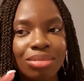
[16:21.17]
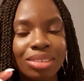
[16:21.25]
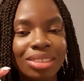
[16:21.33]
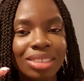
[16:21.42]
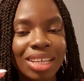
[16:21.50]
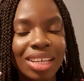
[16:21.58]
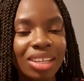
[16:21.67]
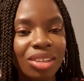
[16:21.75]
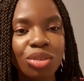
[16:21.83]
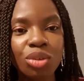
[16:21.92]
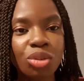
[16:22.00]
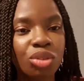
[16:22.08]
taking
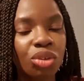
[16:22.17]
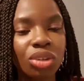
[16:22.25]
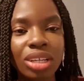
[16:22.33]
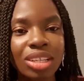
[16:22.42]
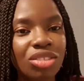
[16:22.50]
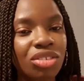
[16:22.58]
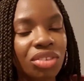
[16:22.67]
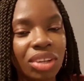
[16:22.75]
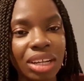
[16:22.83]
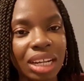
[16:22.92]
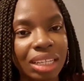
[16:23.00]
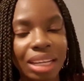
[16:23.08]
note, or history,
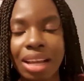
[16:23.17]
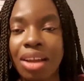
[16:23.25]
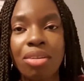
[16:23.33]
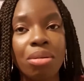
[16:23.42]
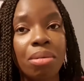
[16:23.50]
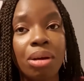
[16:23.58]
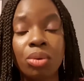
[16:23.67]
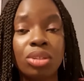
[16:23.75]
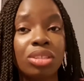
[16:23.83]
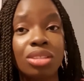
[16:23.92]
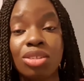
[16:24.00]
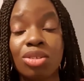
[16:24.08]
I can't remember
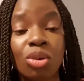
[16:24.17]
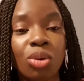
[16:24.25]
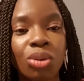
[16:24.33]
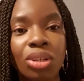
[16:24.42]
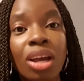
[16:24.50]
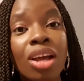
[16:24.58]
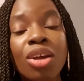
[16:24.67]
what it is called,